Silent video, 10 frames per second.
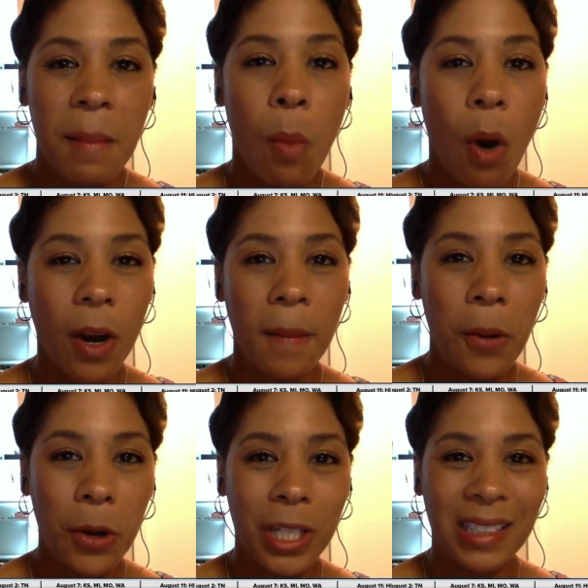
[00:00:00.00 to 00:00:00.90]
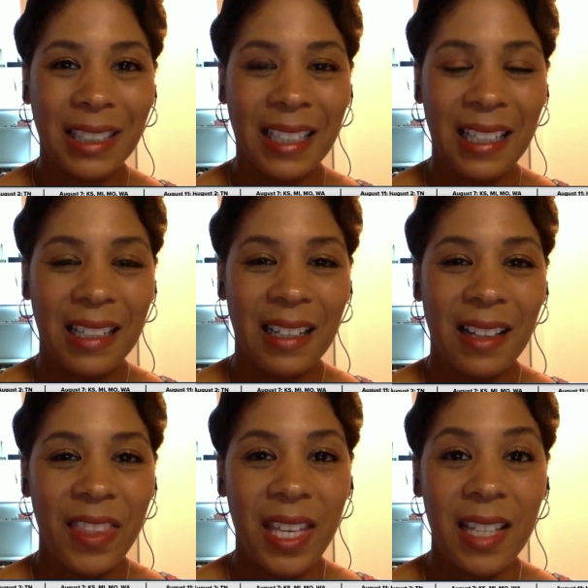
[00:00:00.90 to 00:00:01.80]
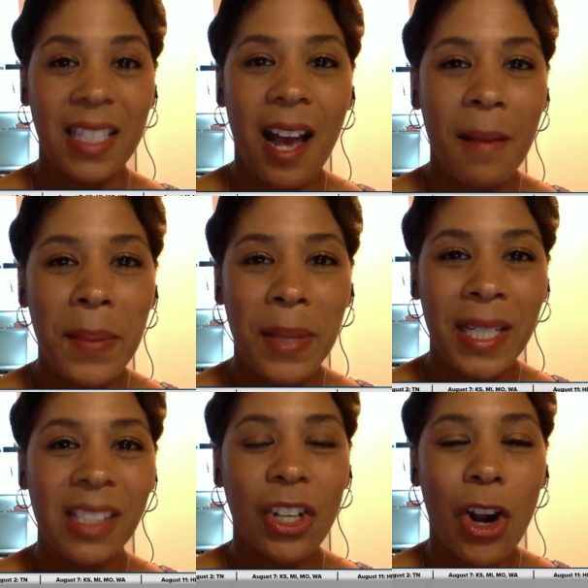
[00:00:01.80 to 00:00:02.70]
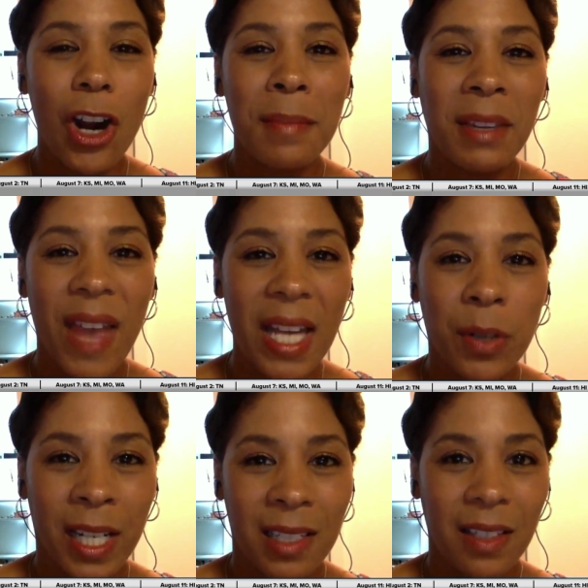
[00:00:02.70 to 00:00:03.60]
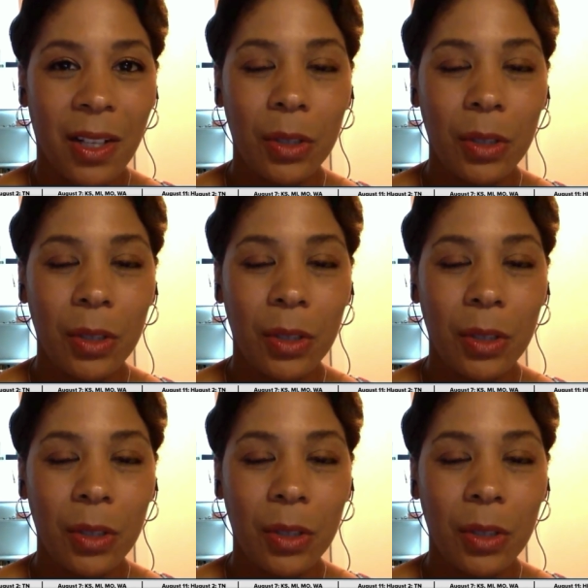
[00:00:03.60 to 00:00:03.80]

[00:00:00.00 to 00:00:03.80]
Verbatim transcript: More importantly, the incumbent is an Army veteran